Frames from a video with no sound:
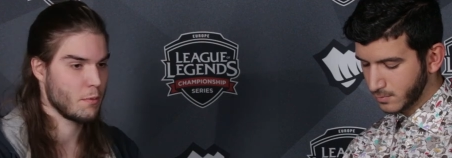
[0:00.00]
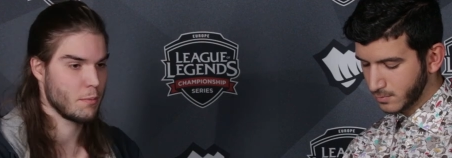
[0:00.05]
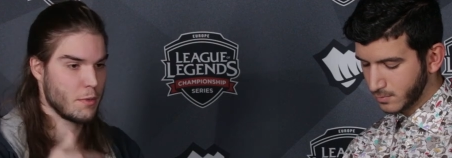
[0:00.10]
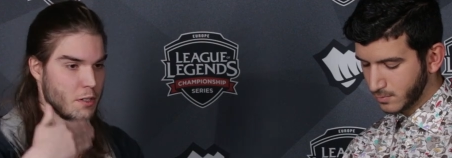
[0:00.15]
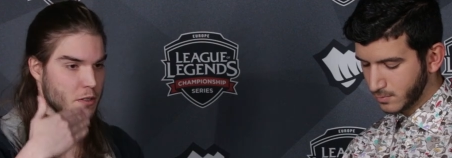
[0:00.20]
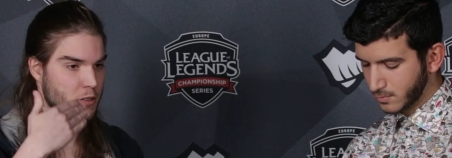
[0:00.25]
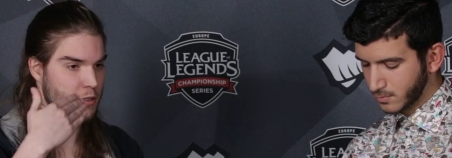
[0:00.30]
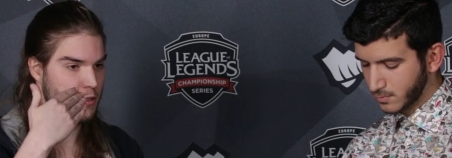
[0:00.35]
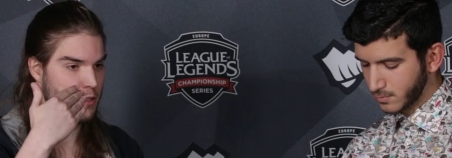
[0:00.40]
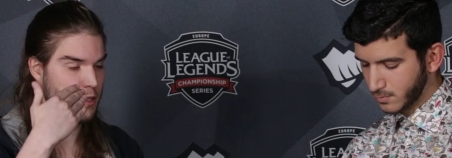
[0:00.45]

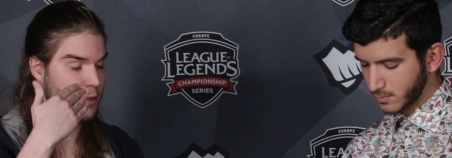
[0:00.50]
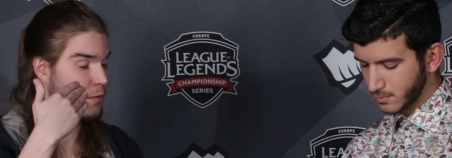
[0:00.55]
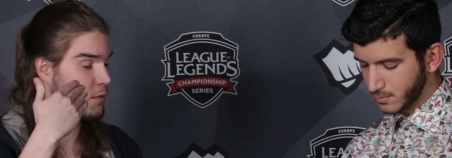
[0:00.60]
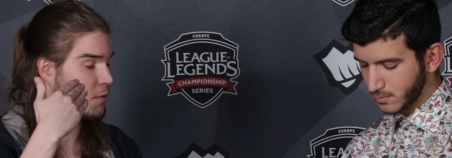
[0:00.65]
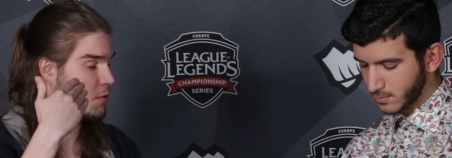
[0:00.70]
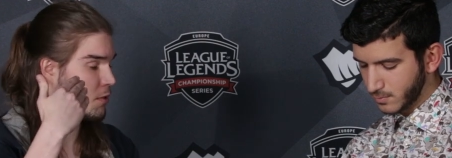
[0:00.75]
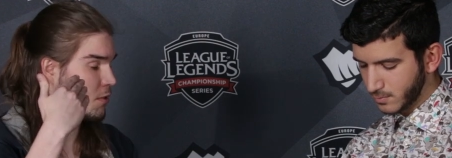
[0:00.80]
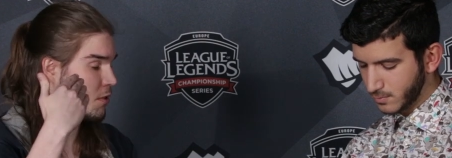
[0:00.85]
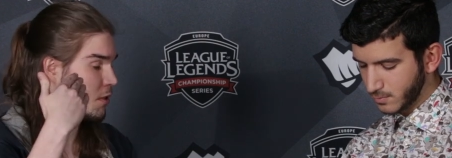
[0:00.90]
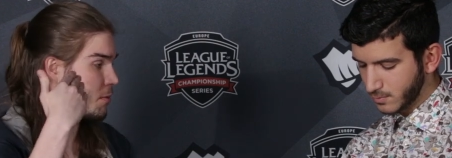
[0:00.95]
Speaker 1: comparison
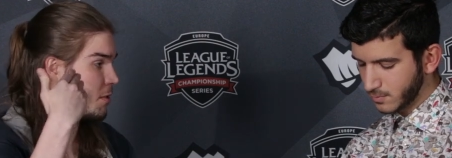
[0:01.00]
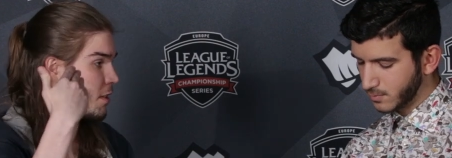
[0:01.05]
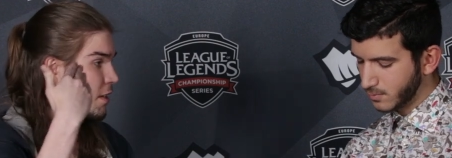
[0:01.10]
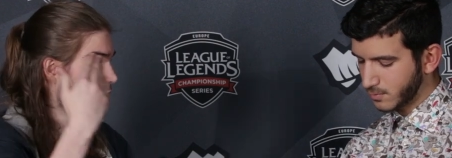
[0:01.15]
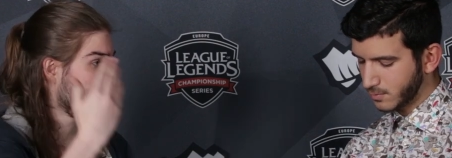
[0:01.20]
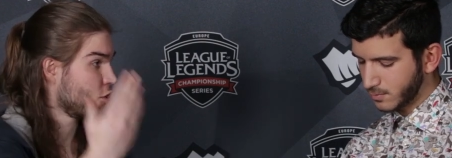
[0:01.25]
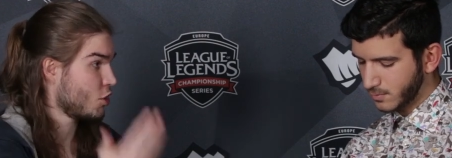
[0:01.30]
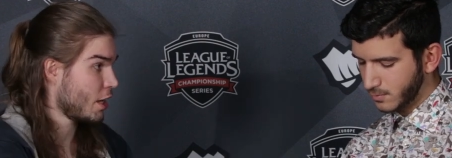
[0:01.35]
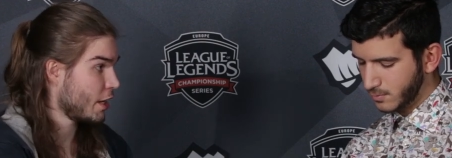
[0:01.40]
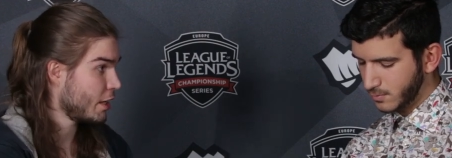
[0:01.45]
to, teams
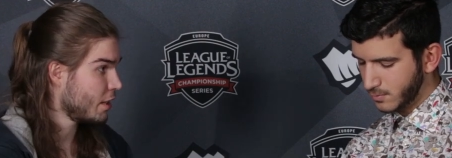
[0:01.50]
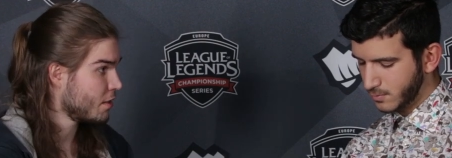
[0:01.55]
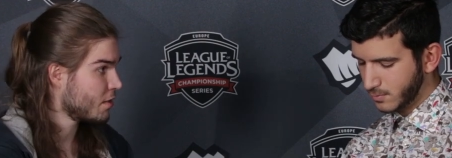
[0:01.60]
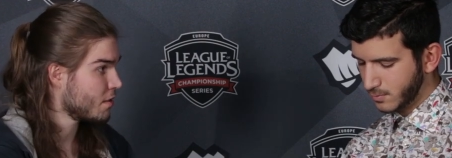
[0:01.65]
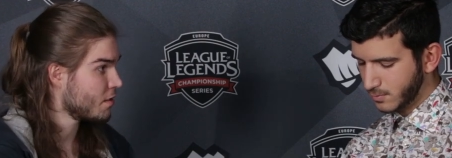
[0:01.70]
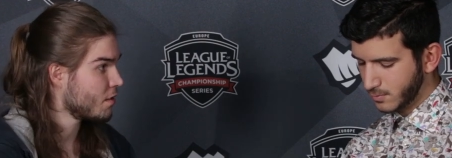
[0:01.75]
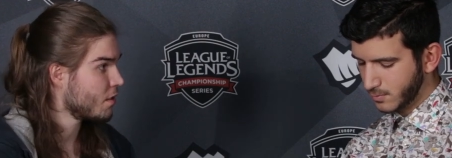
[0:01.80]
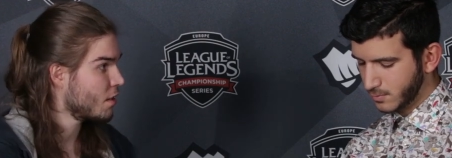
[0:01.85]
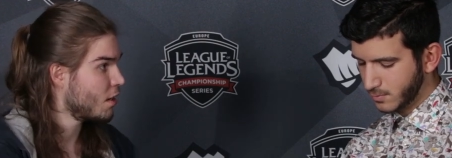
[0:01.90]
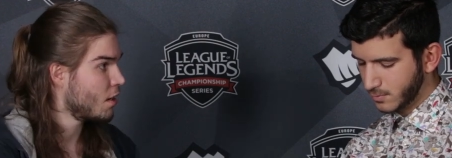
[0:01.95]
like
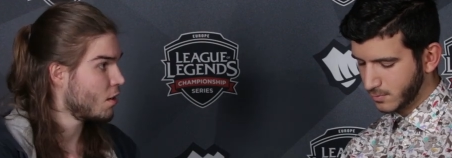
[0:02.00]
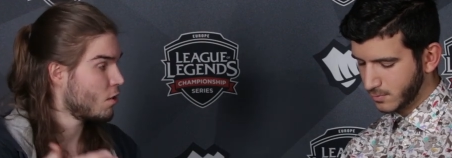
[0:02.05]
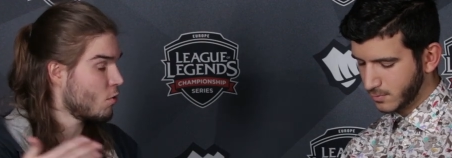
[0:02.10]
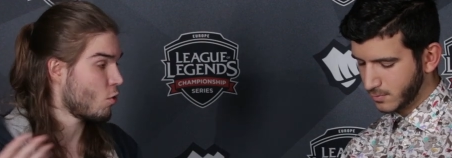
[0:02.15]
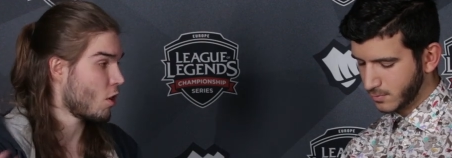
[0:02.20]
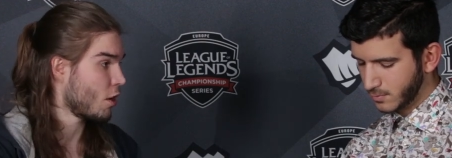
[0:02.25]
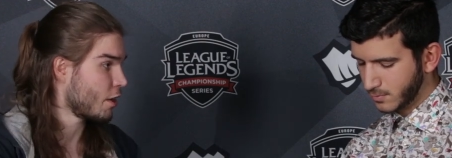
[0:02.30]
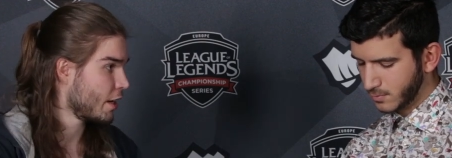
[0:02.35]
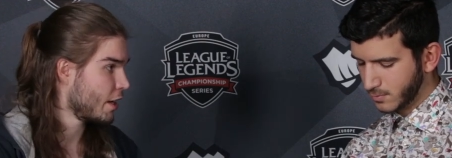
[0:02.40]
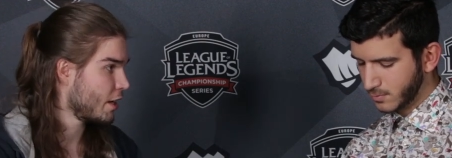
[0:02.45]
Giants,
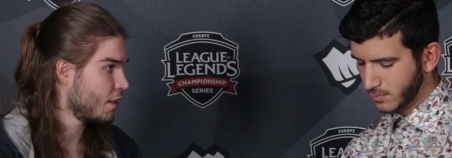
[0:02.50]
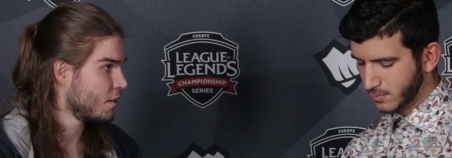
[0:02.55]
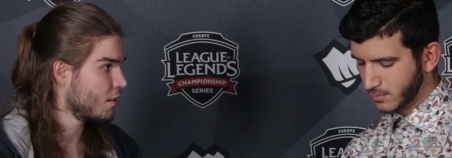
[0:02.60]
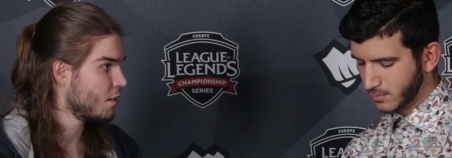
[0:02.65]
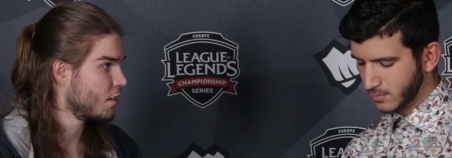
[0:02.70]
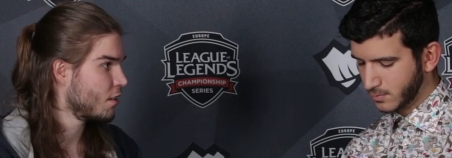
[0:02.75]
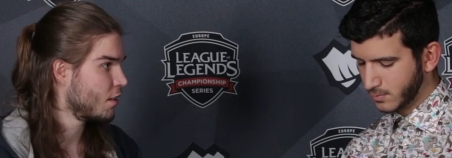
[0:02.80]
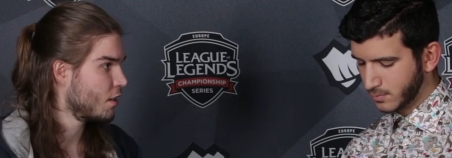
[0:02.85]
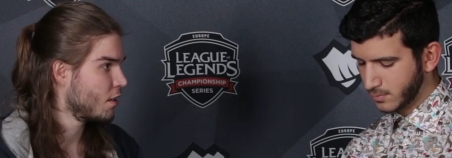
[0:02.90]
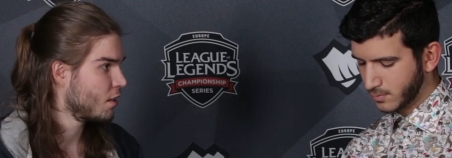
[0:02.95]
Roccat,
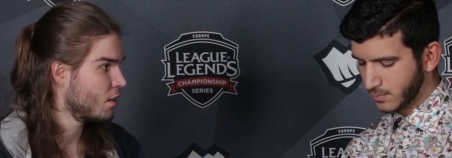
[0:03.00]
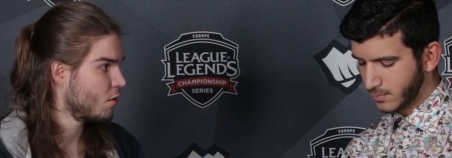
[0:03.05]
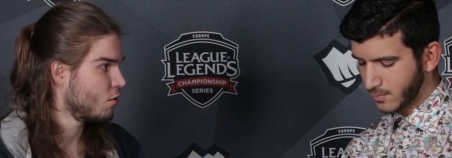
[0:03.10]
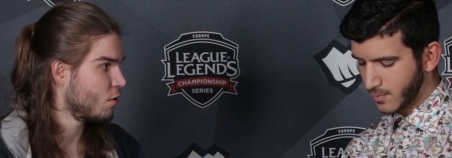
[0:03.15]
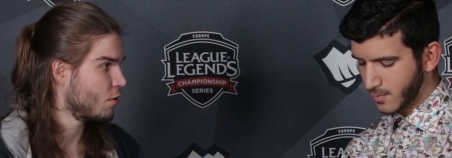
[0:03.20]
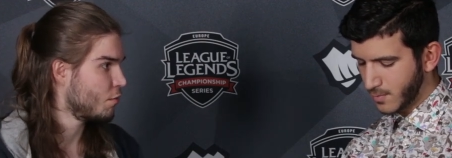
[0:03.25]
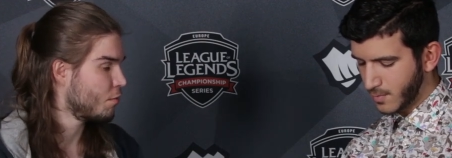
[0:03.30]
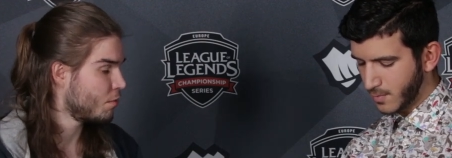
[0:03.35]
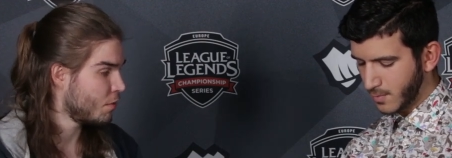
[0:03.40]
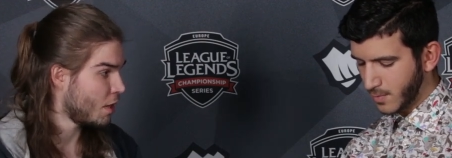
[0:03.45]

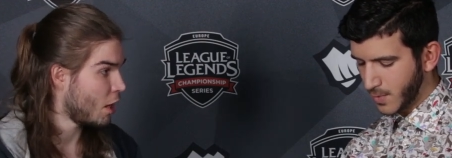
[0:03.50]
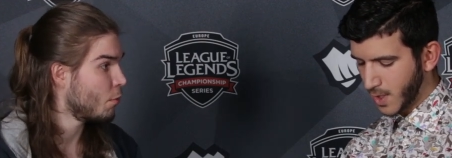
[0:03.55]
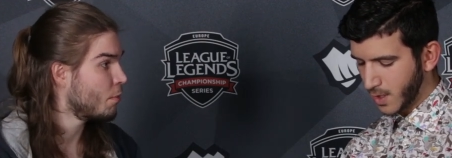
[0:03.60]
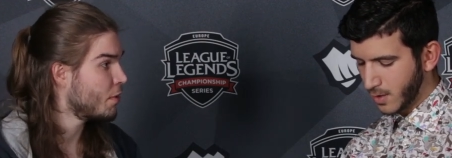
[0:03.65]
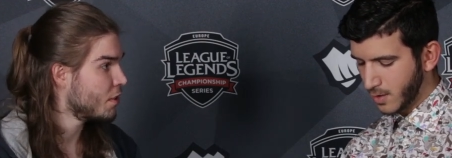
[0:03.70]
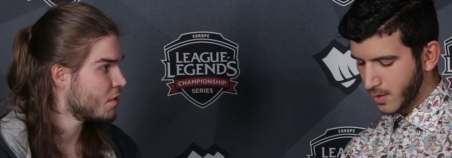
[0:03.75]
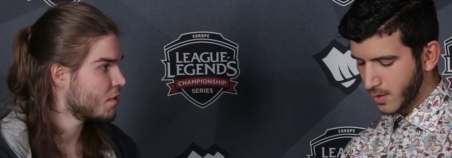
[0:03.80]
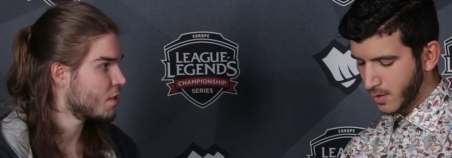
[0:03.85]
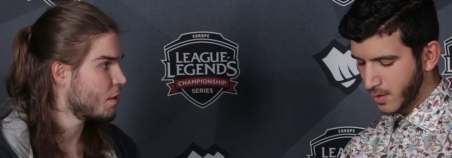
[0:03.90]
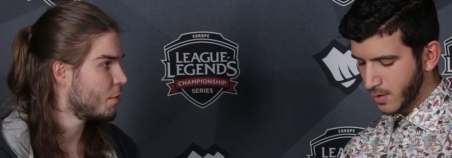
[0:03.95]
who've now
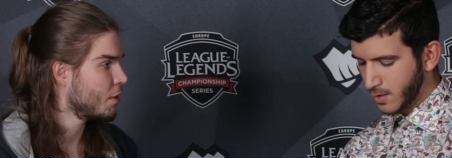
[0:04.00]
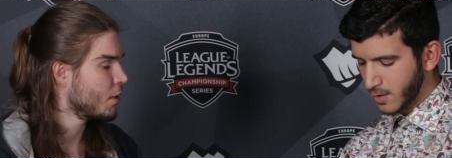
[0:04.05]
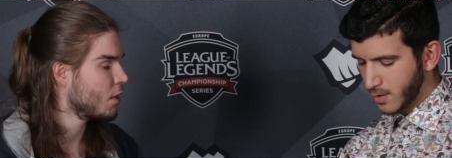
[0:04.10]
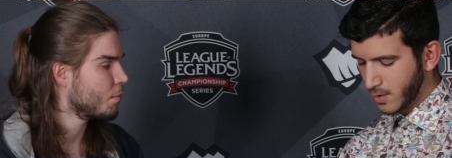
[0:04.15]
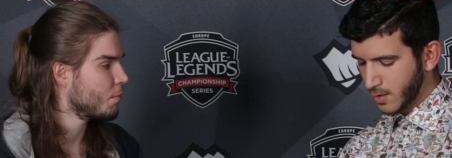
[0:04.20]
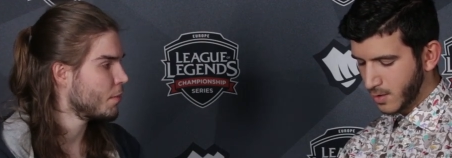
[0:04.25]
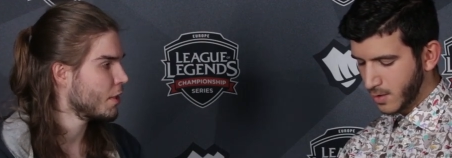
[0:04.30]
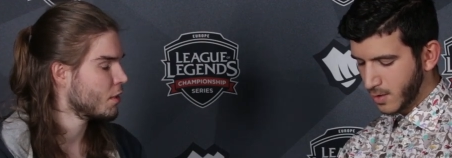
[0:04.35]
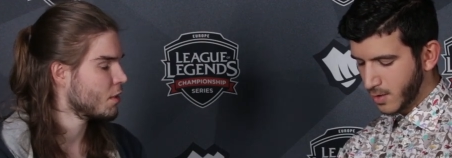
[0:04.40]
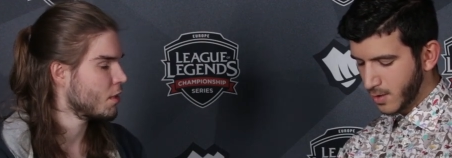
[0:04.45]
been stepping
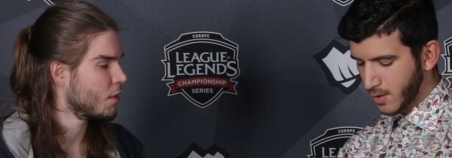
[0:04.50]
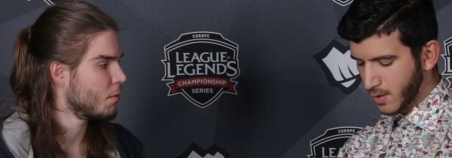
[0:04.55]
up big